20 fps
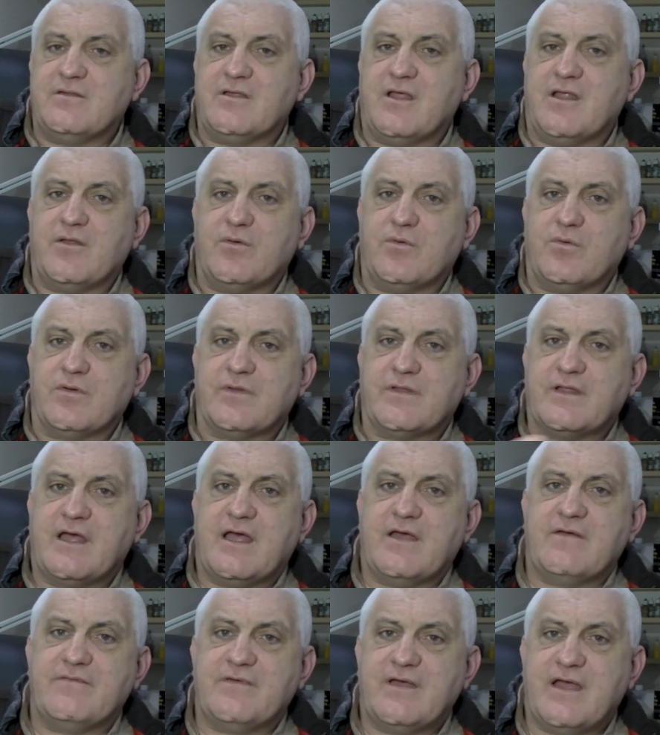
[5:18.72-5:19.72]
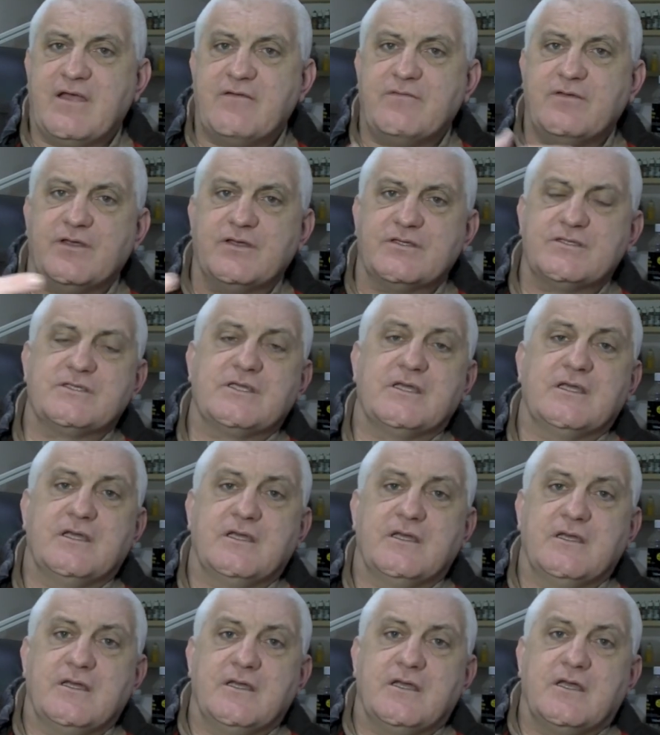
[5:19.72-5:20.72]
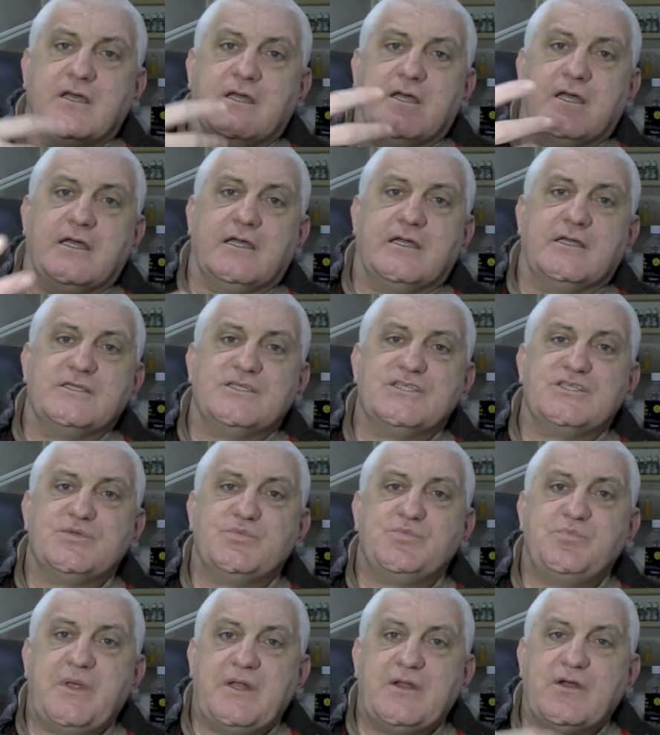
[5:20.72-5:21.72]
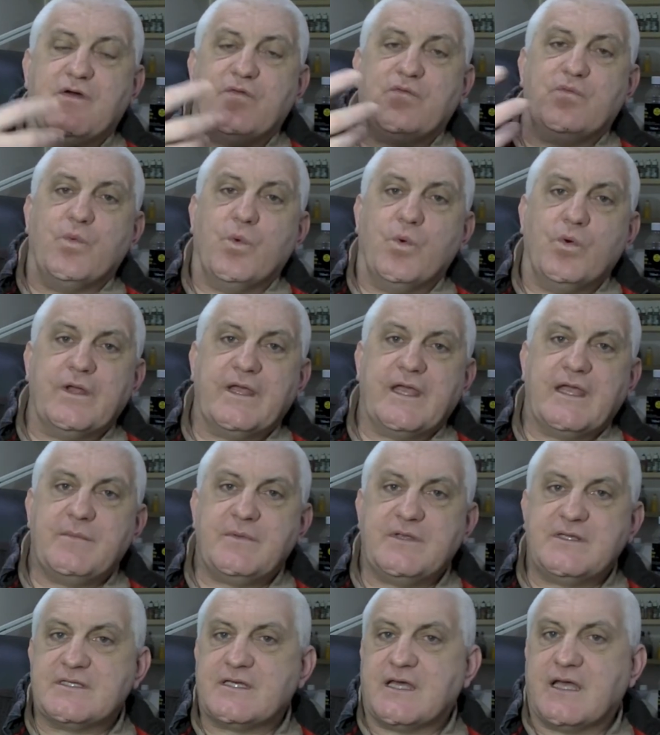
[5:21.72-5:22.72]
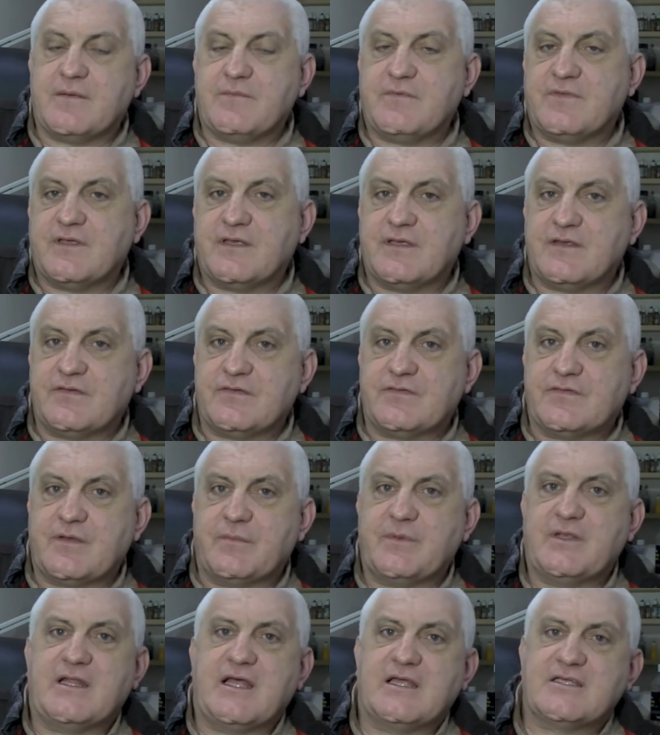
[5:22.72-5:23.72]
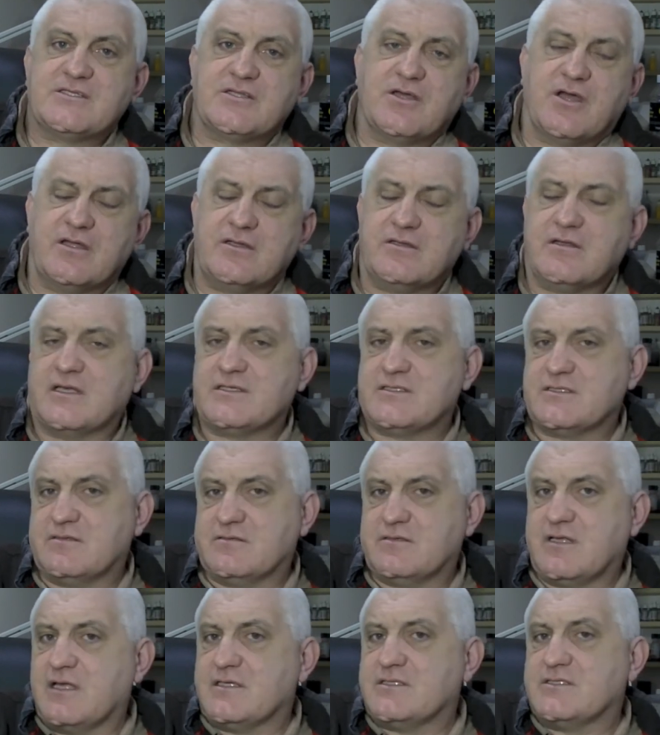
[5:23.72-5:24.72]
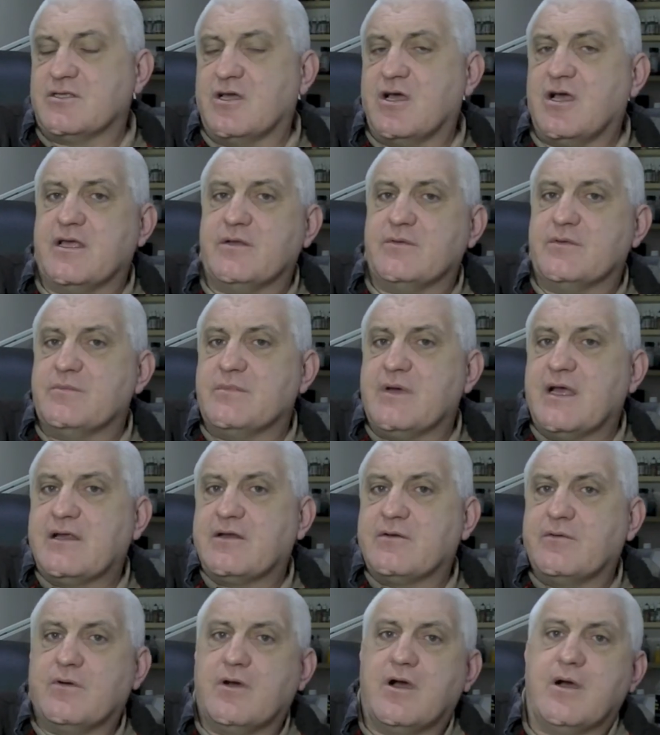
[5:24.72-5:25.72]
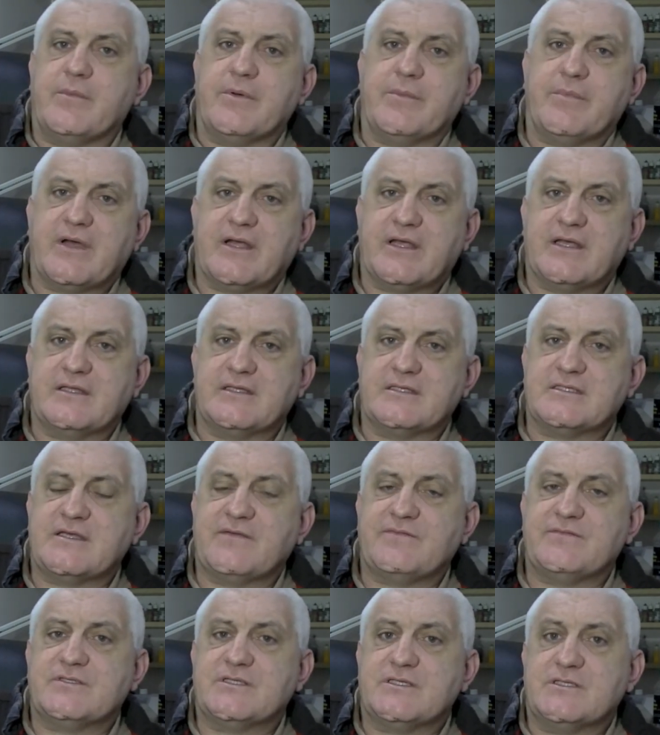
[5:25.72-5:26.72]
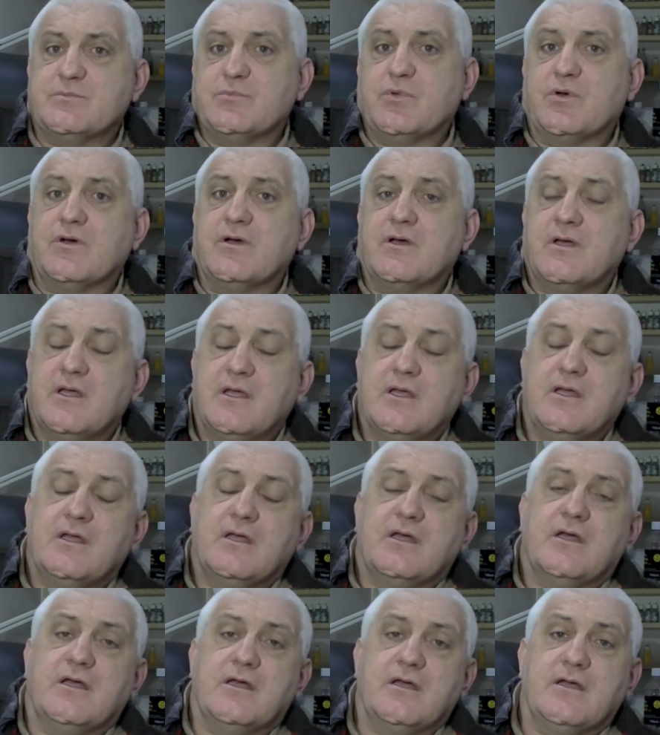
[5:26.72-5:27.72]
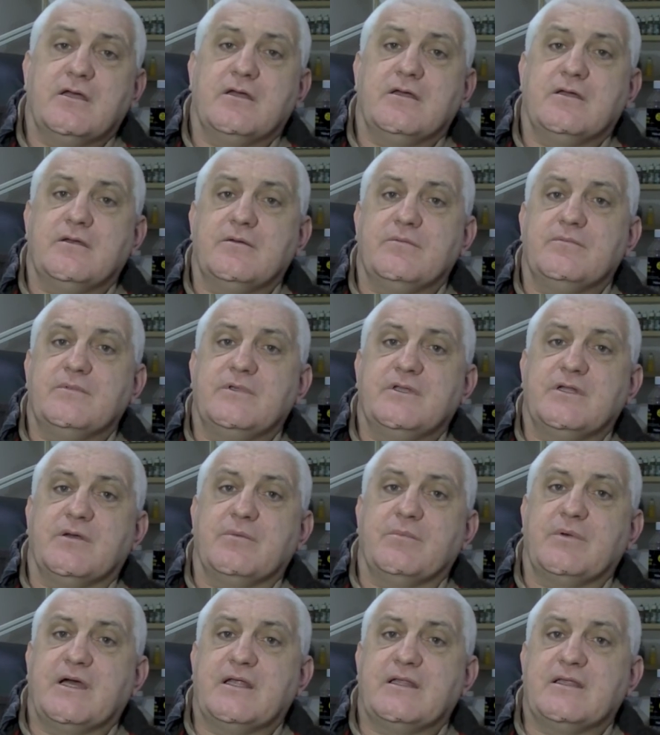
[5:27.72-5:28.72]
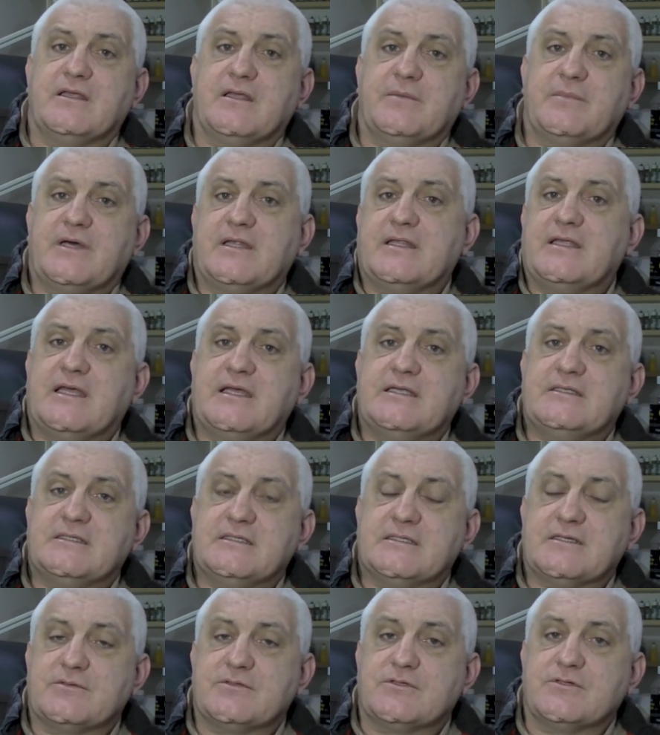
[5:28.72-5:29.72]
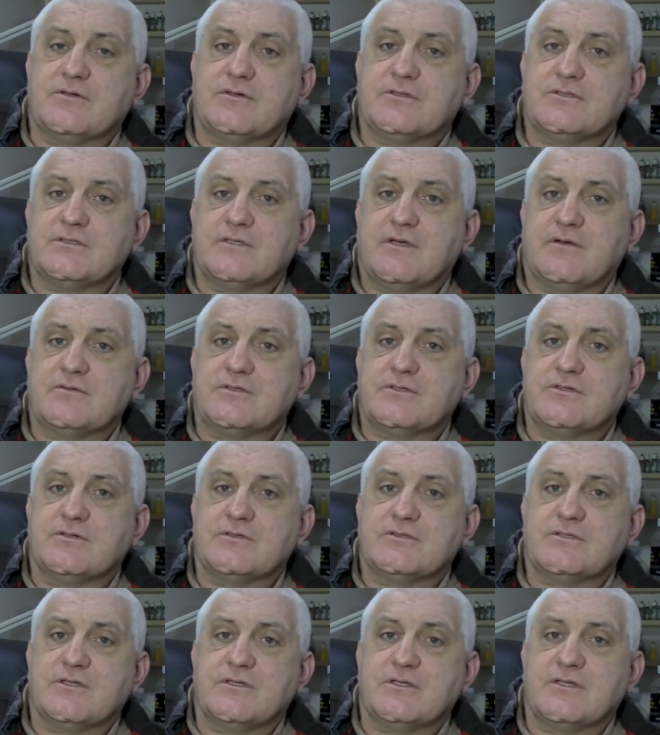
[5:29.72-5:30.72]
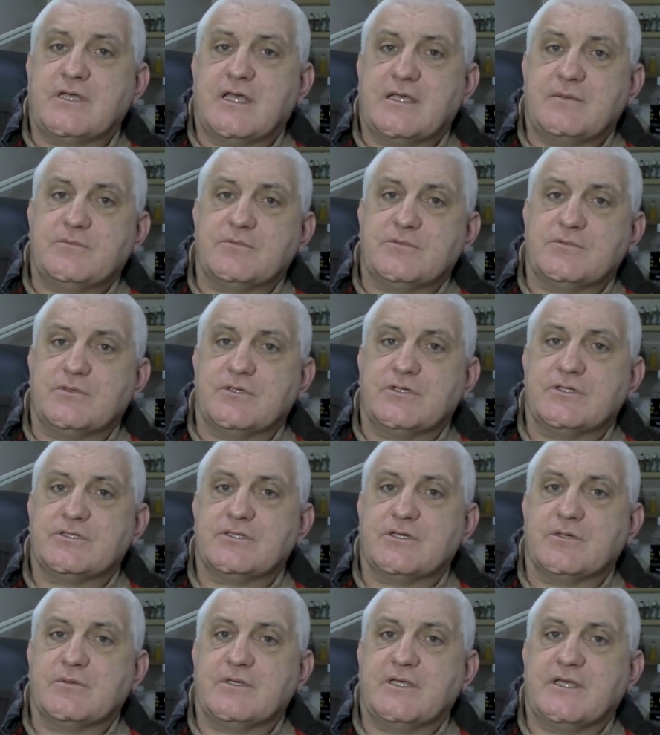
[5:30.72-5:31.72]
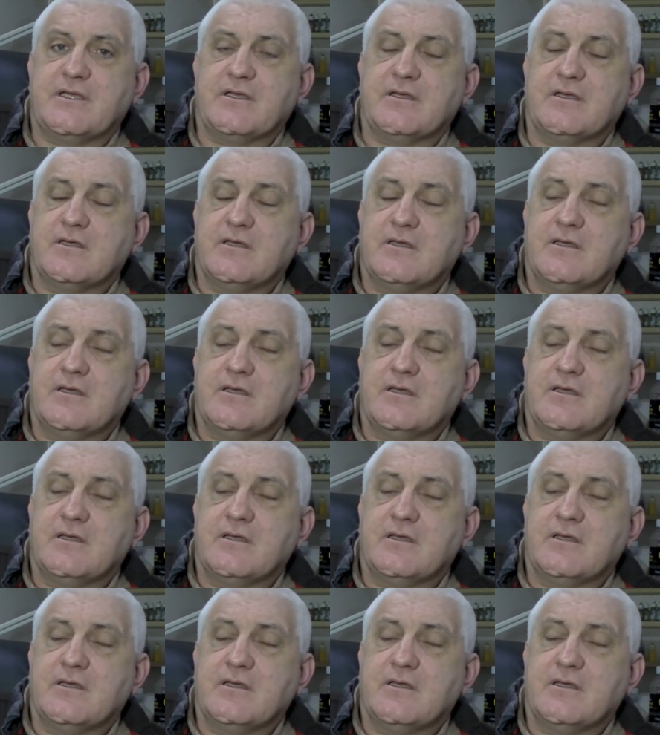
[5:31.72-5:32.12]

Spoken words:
all of their various spin-off wargamey type things. I mean, I started with Micro Armor back in the 70s, but by the 80s, I was hooked on the Games Workshop gear.